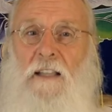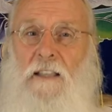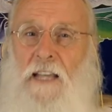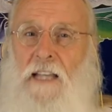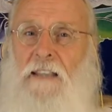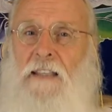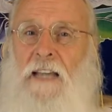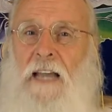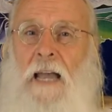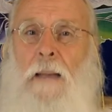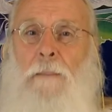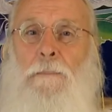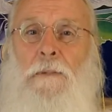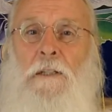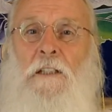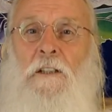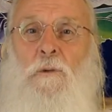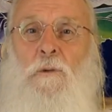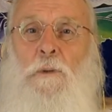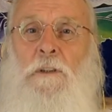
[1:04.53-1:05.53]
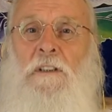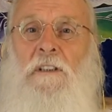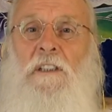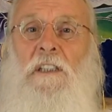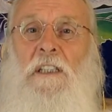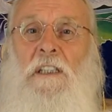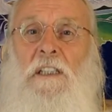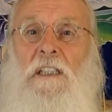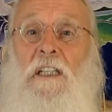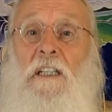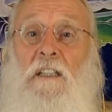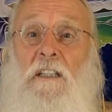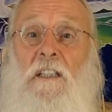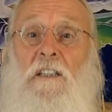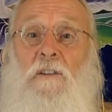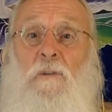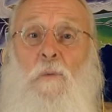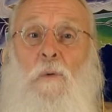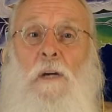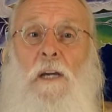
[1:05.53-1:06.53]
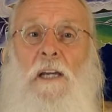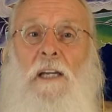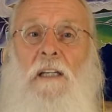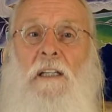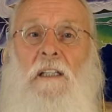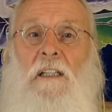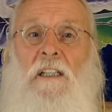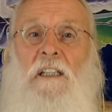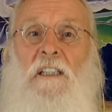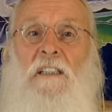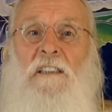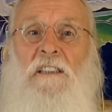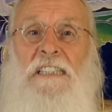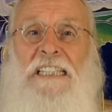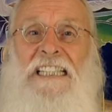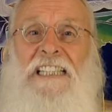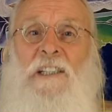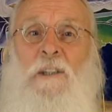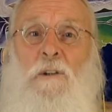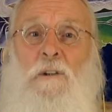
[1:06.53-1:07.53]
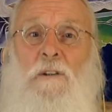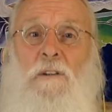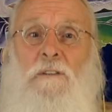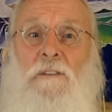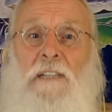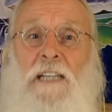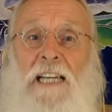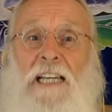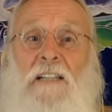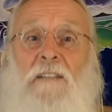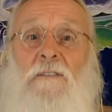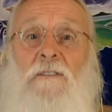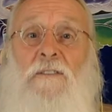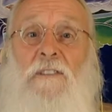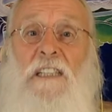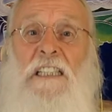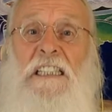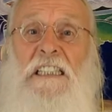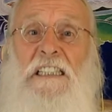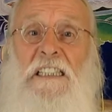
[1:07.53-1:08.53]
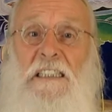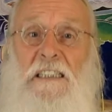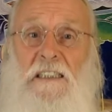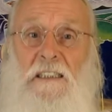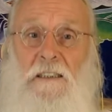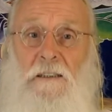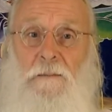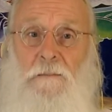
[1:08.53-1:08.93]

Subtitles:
that the happiness we seek in this way is elusive and fleeting.